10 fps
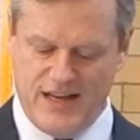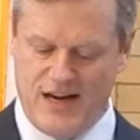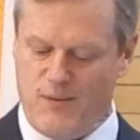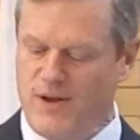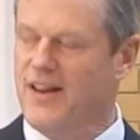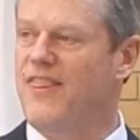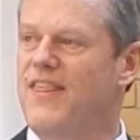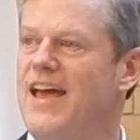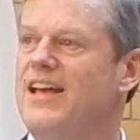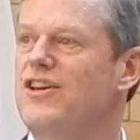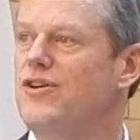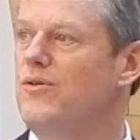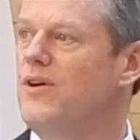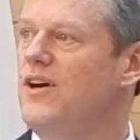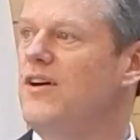And I want to thank you
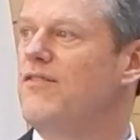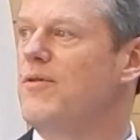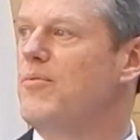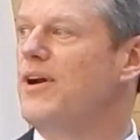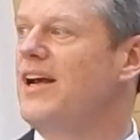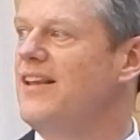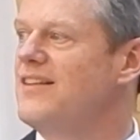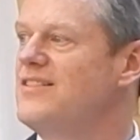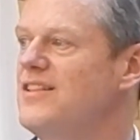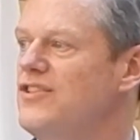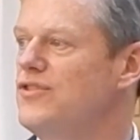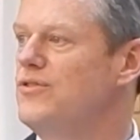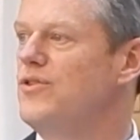for bringing this issue